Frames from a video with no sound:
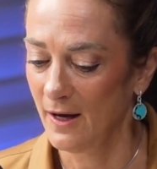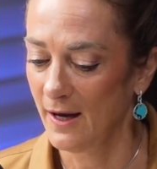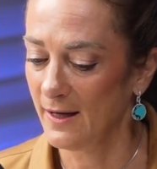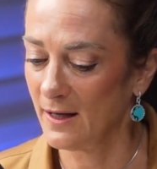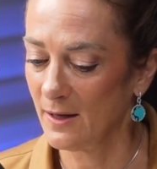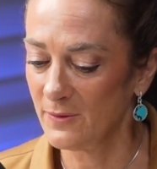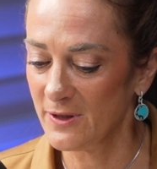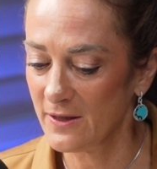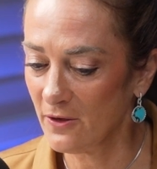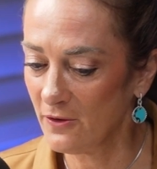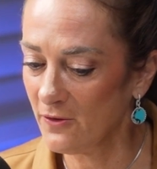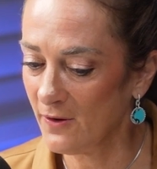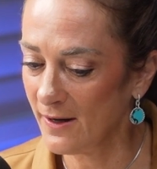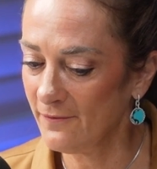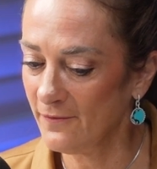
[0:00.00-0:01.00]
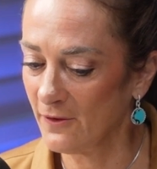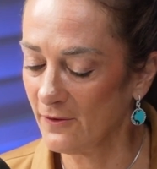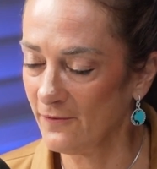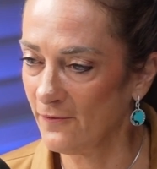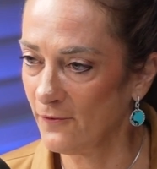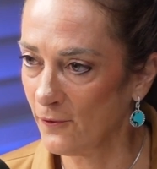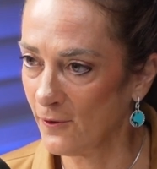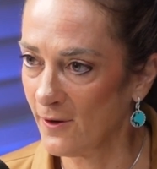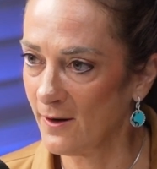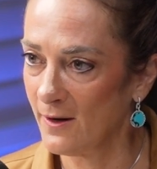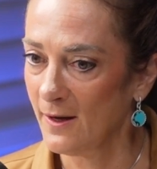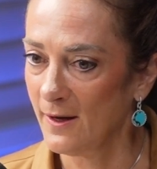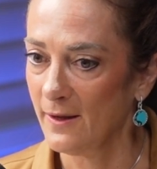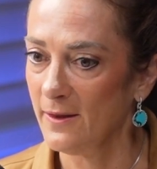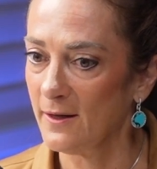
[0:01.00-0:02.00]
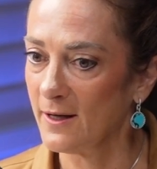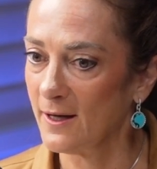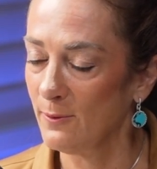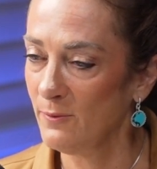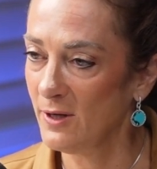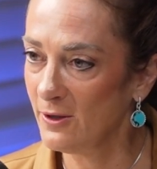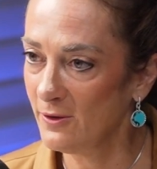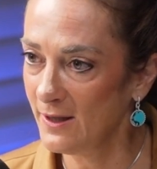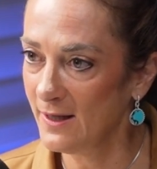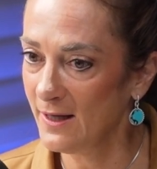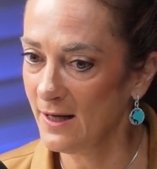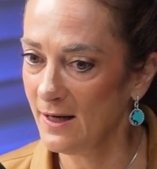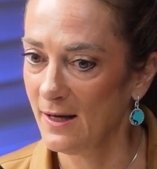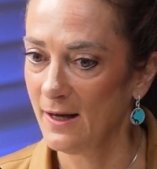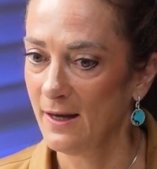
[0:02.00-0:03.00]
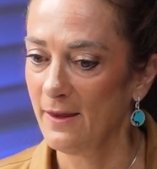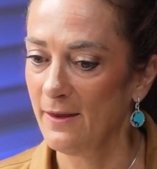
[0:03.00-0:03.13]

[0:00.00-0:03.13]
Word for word: and I'm so grateful for the community